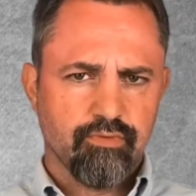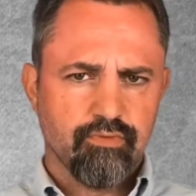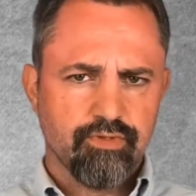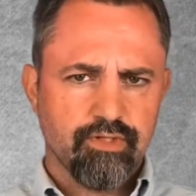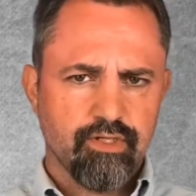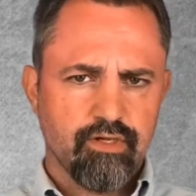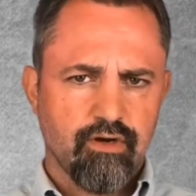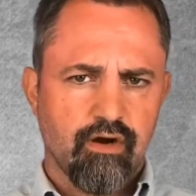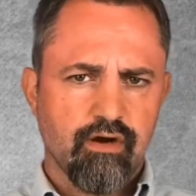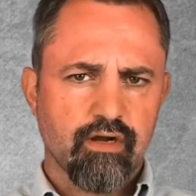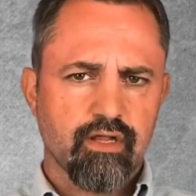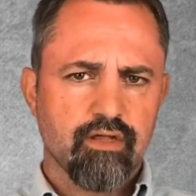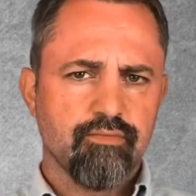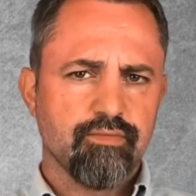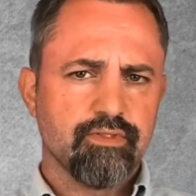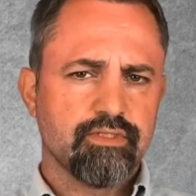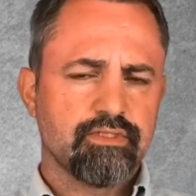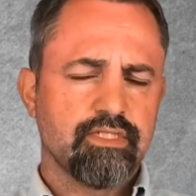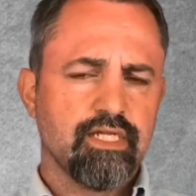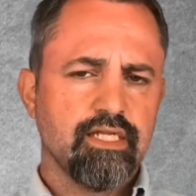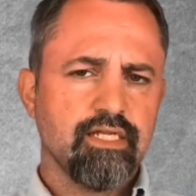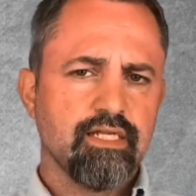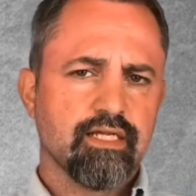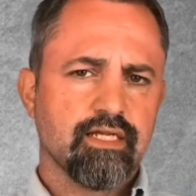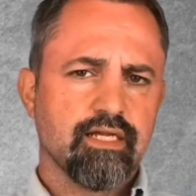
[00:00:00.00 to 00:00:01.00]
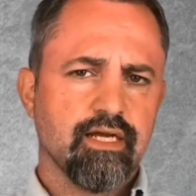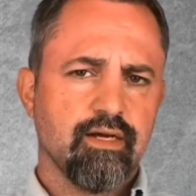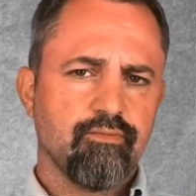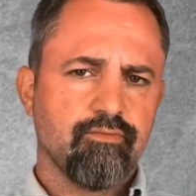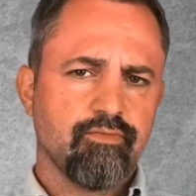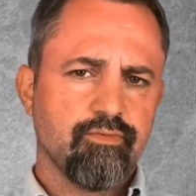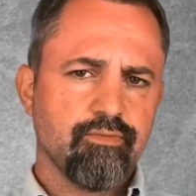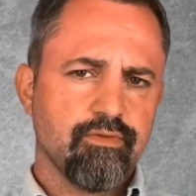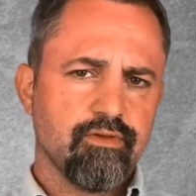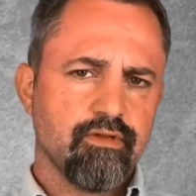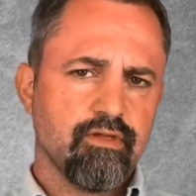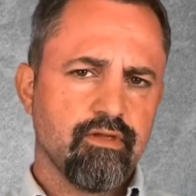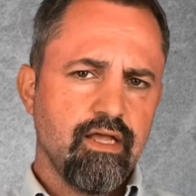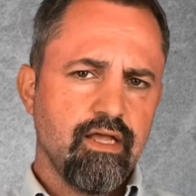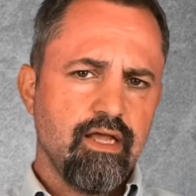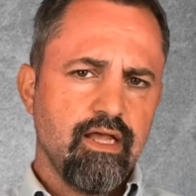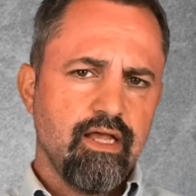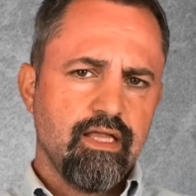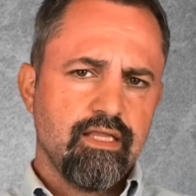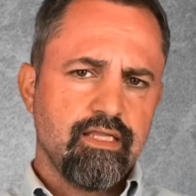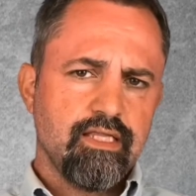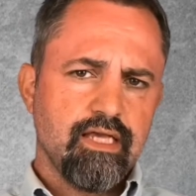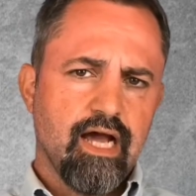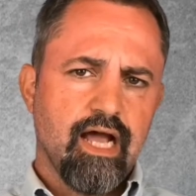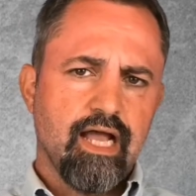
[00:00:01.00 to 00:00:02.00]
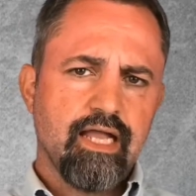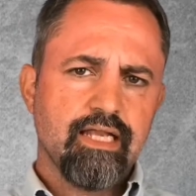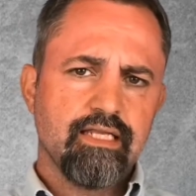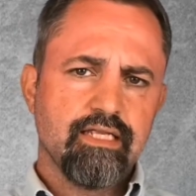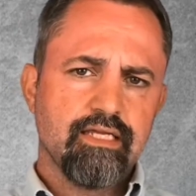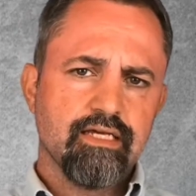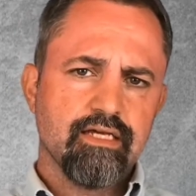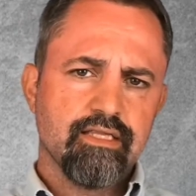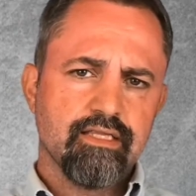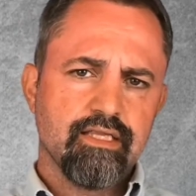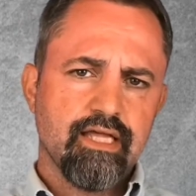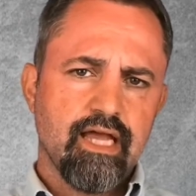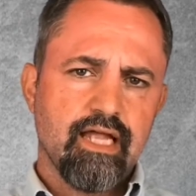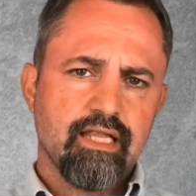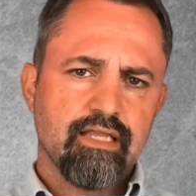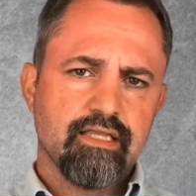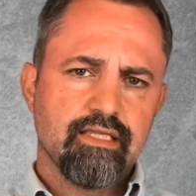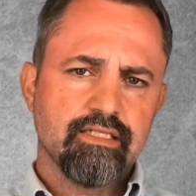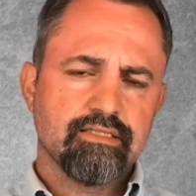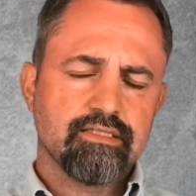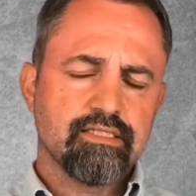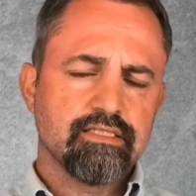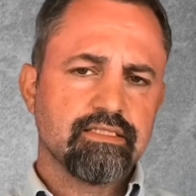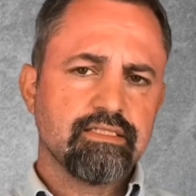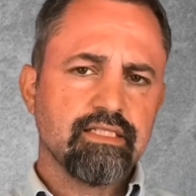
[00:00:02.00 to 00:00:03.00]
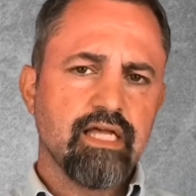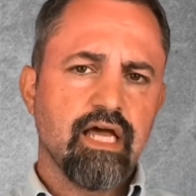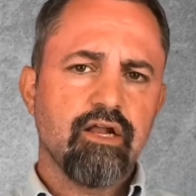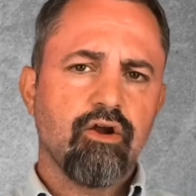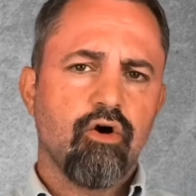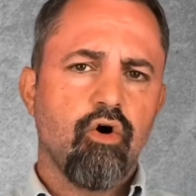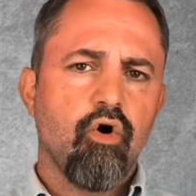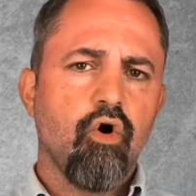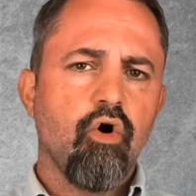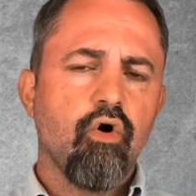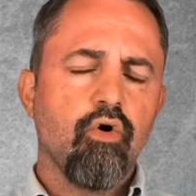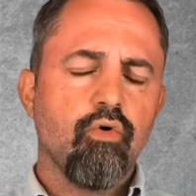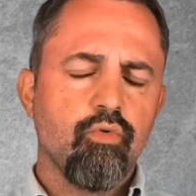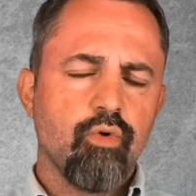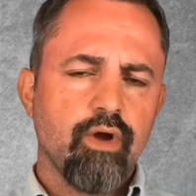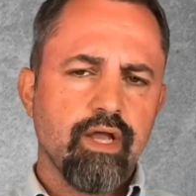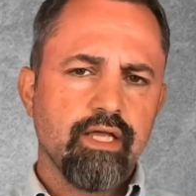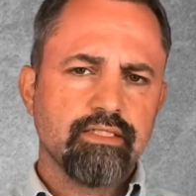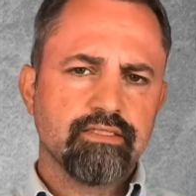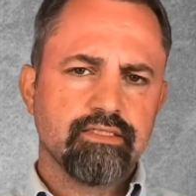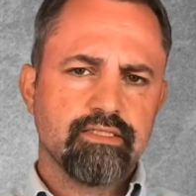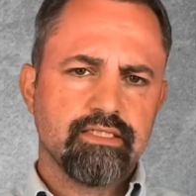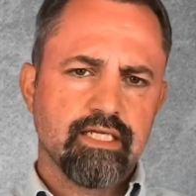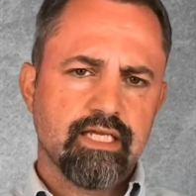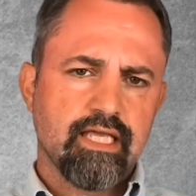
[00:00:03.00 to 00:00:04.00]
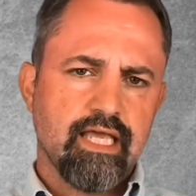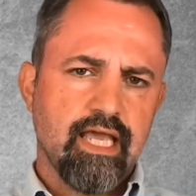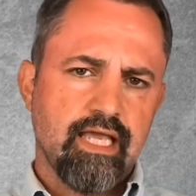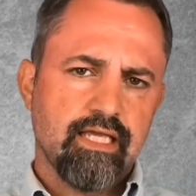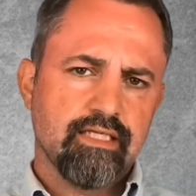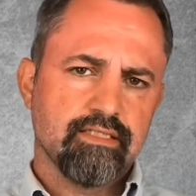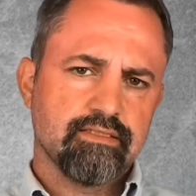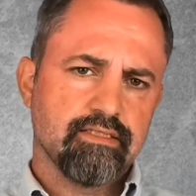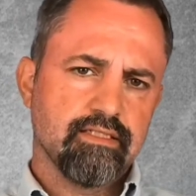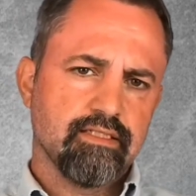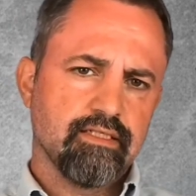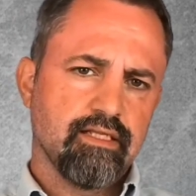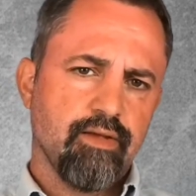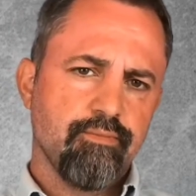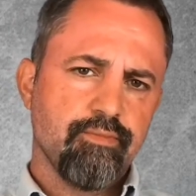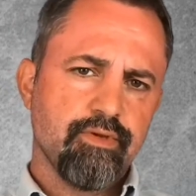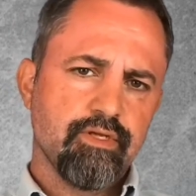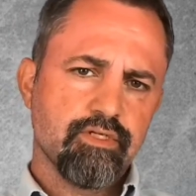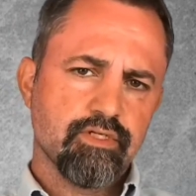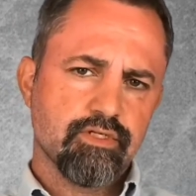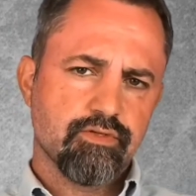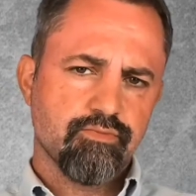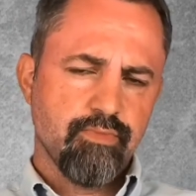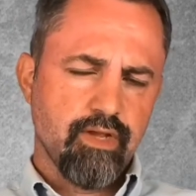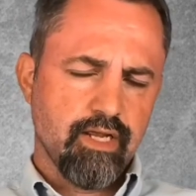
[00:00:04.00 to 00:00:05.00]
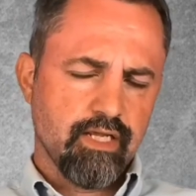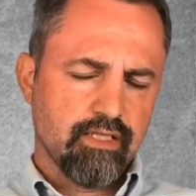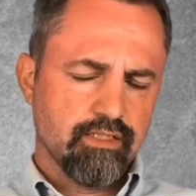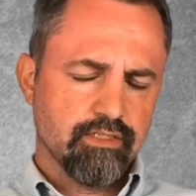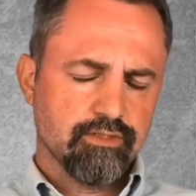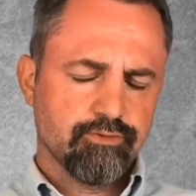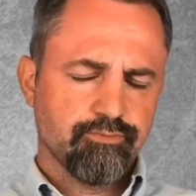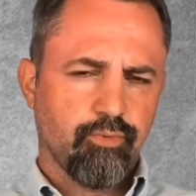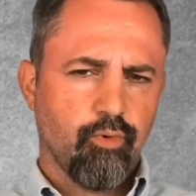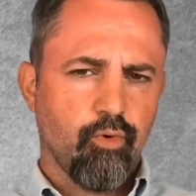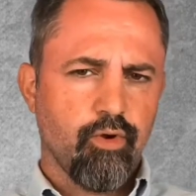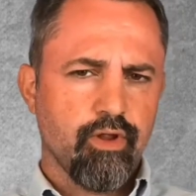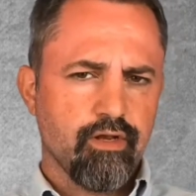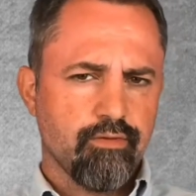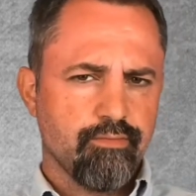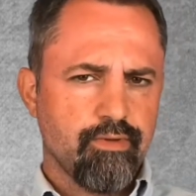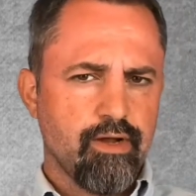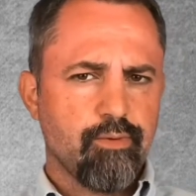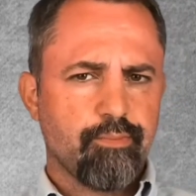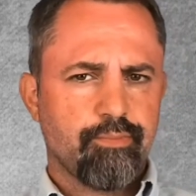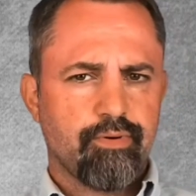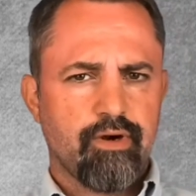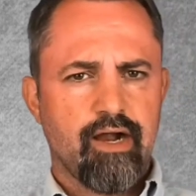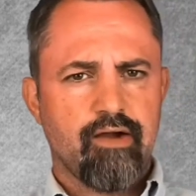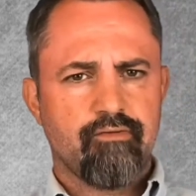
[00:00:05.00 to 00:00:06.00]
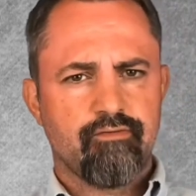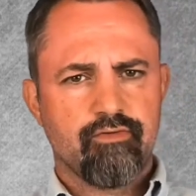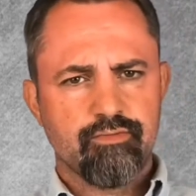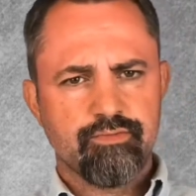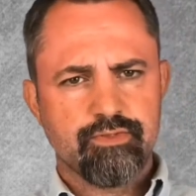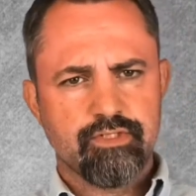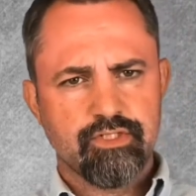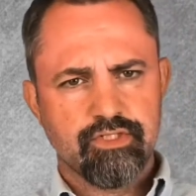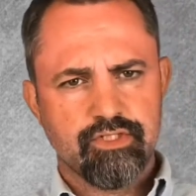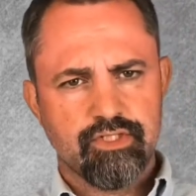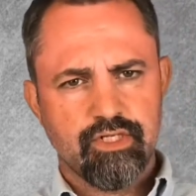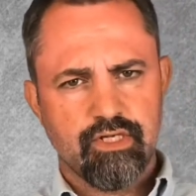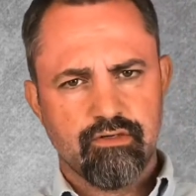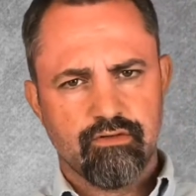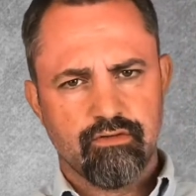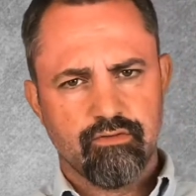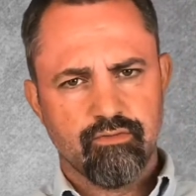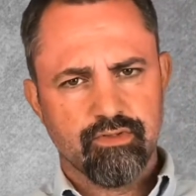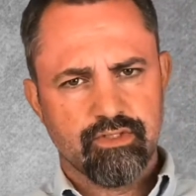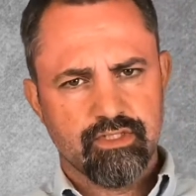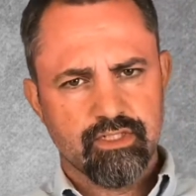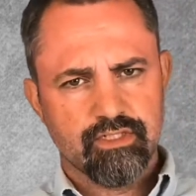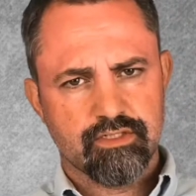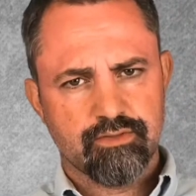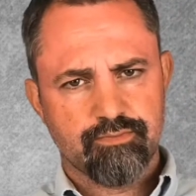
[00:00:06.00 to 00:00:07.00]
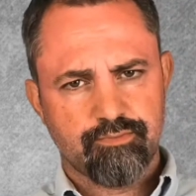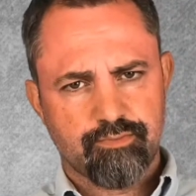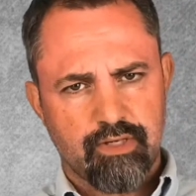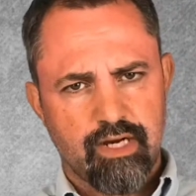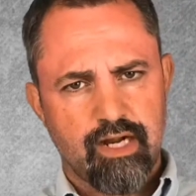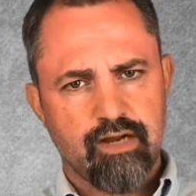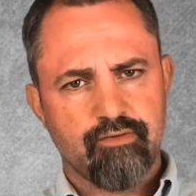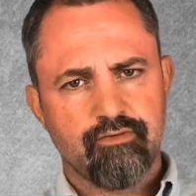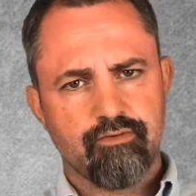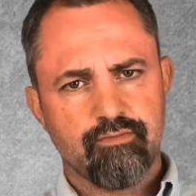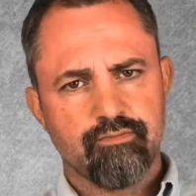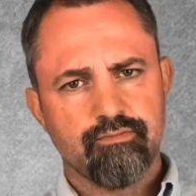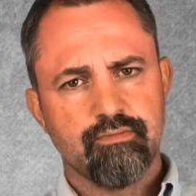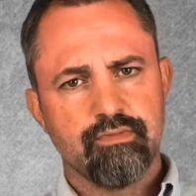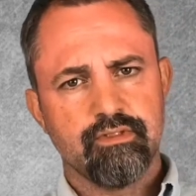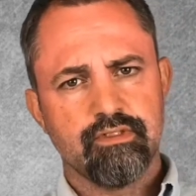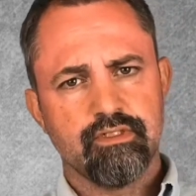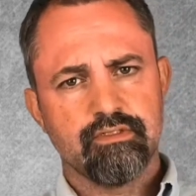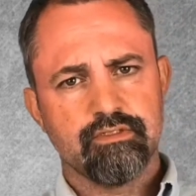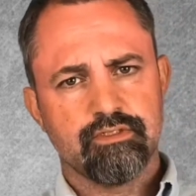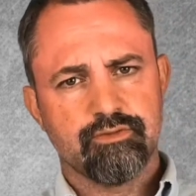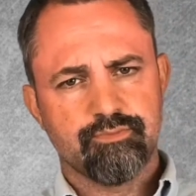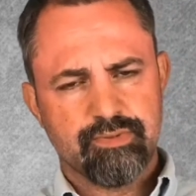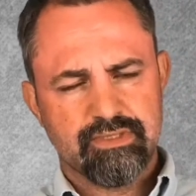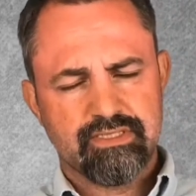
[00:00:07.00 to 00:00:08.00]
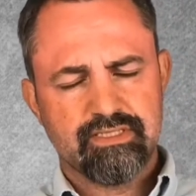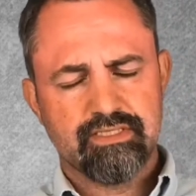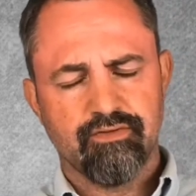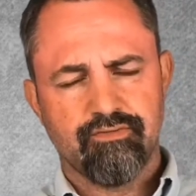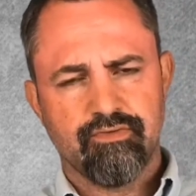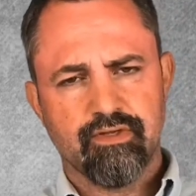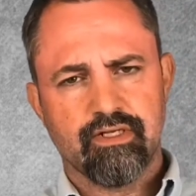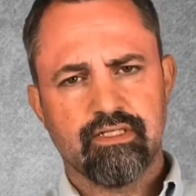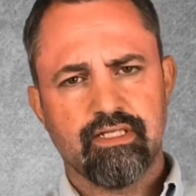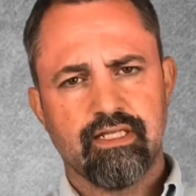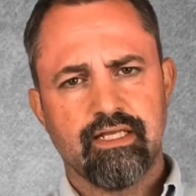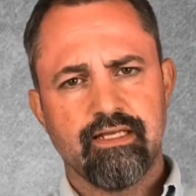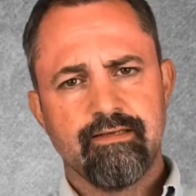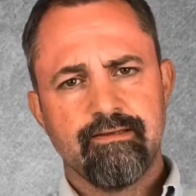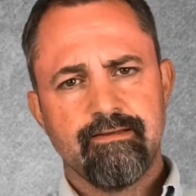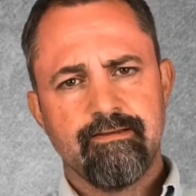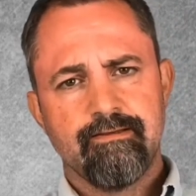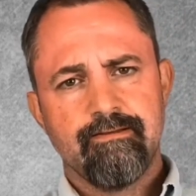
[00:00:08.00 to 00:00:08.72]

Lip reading: The arguments tend to come from the idea that this is not always the case. And let me just make this point about Proverbs in general with this proverb specifically.